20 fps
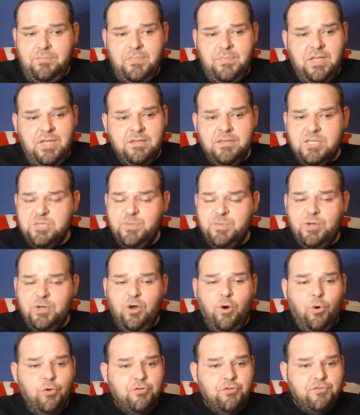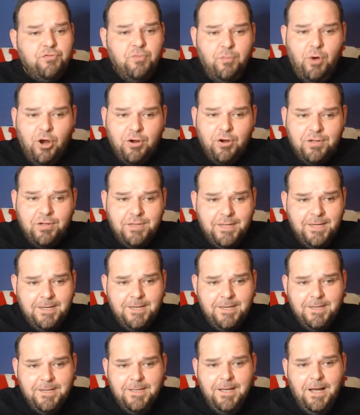there's been holes for
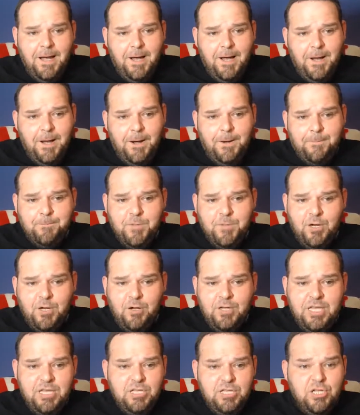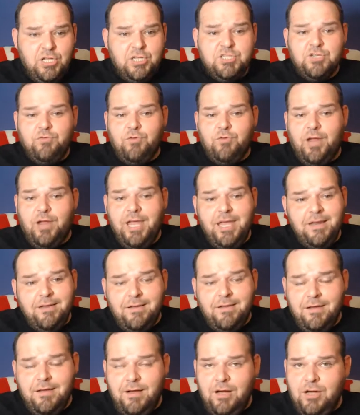Barkley. You know, he looks great.
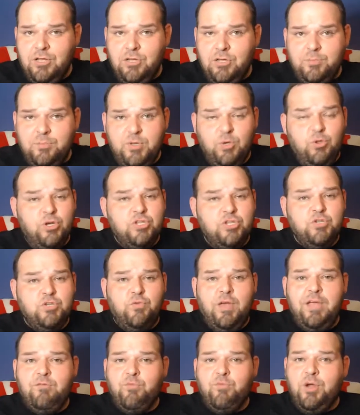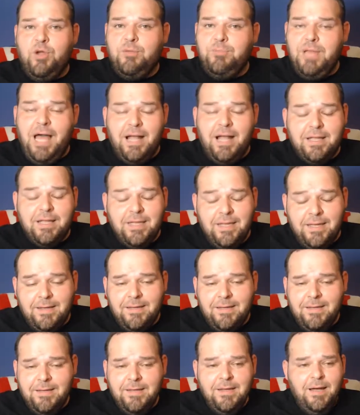Lemieux looks great run
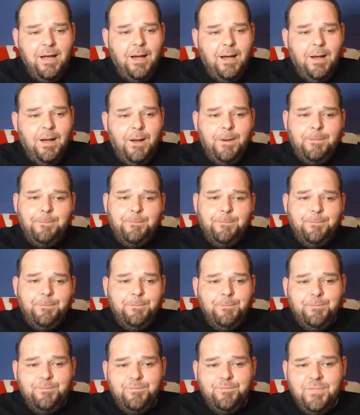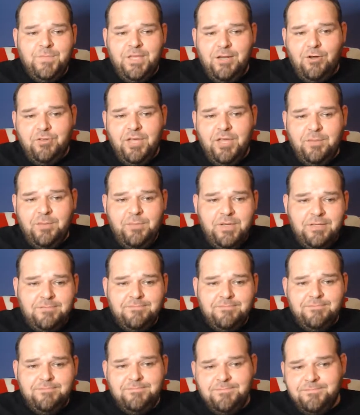blocking. You know, they've
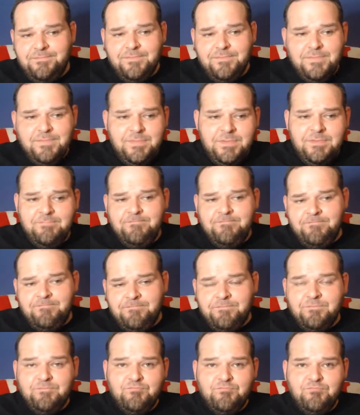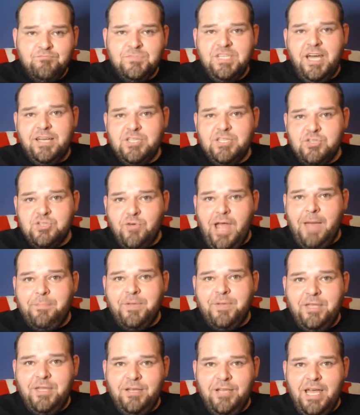been kind of
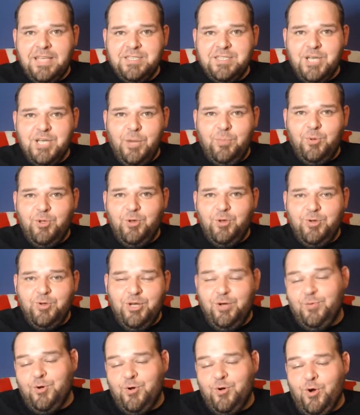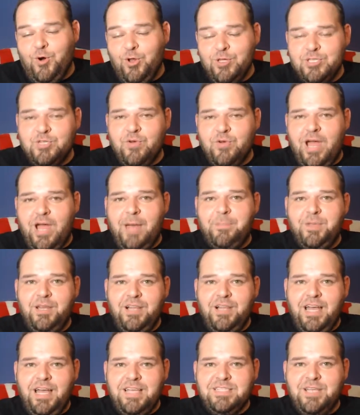scrappy the last couple, you know, we'll call it scrappy the
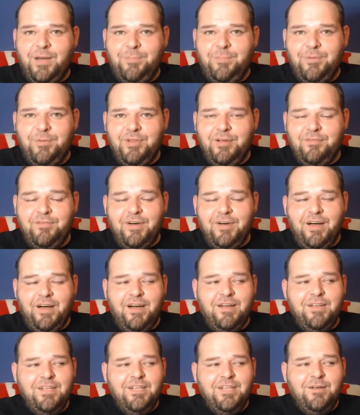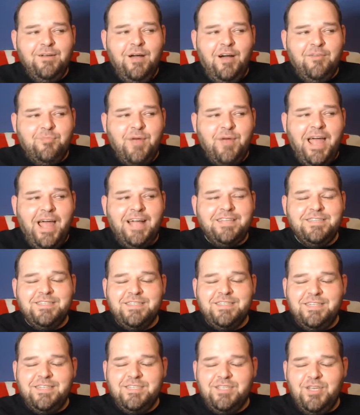last couple of
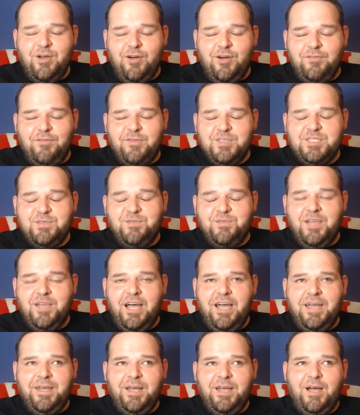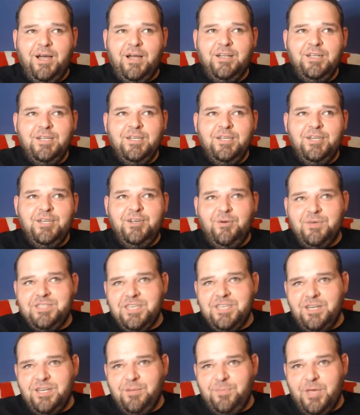practices. The offensive line, you know, we've
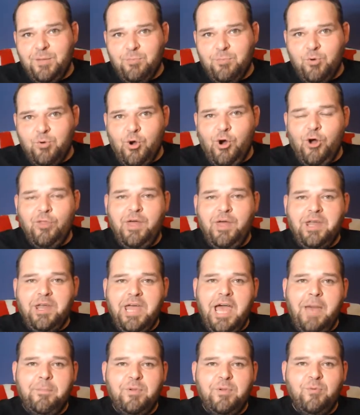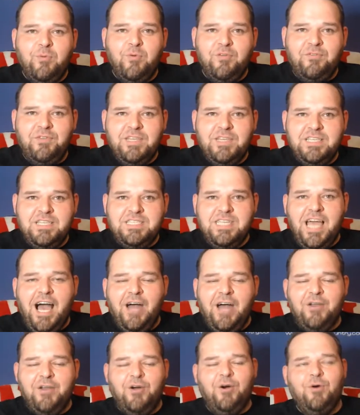seen a big brawl that happened with
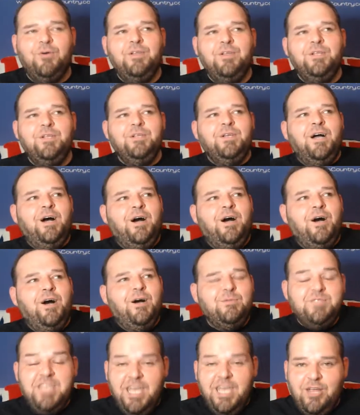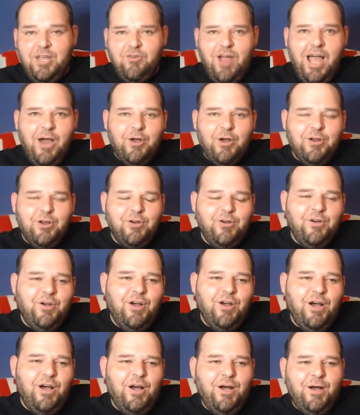Feliciano, Tay Crowder,
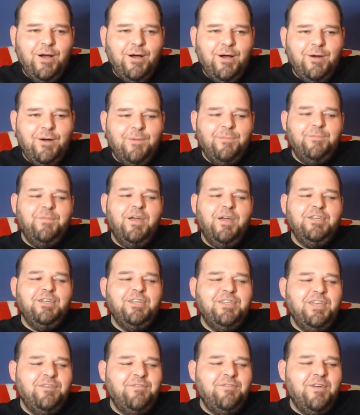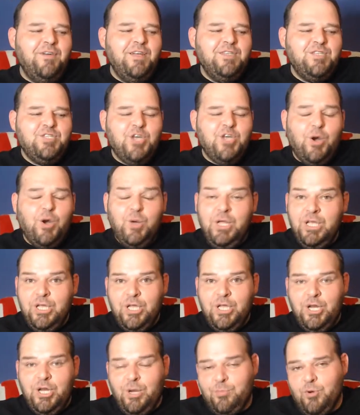and the defense. So,
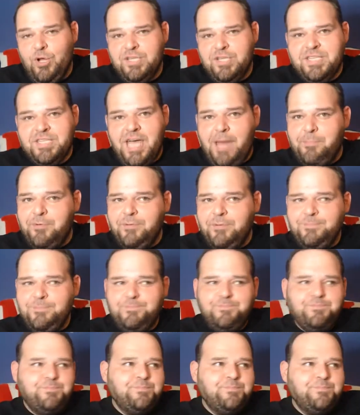you know, brawls happen.